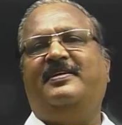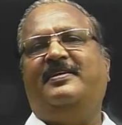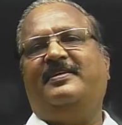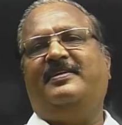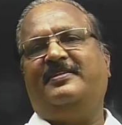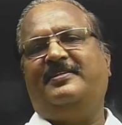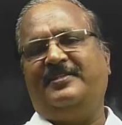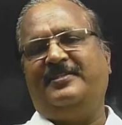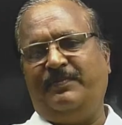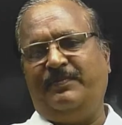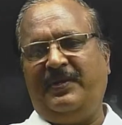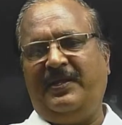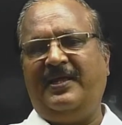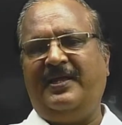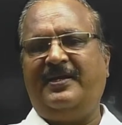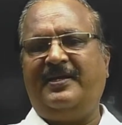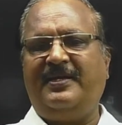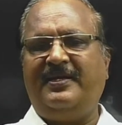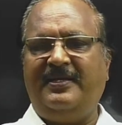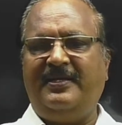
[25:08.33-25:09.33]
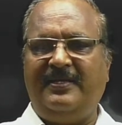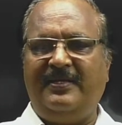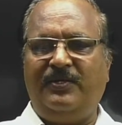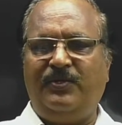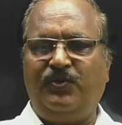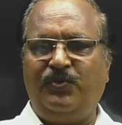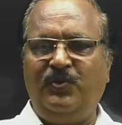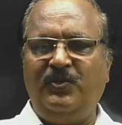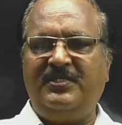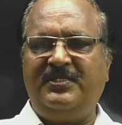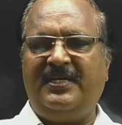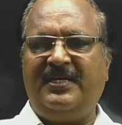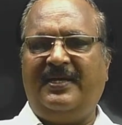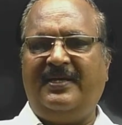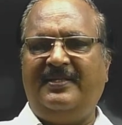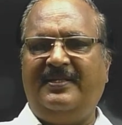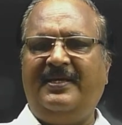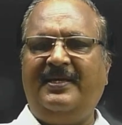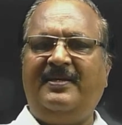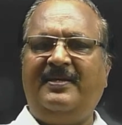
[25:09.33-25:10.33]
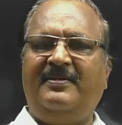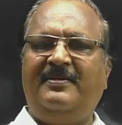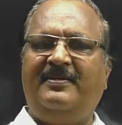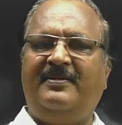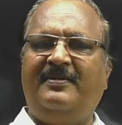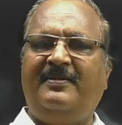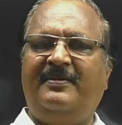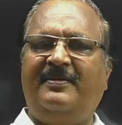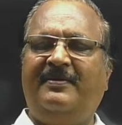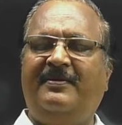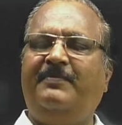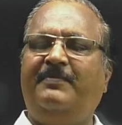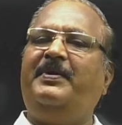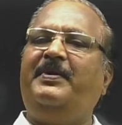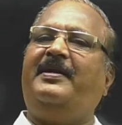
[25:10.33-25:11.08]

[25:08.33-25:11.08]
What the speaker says: similarity rules are there, but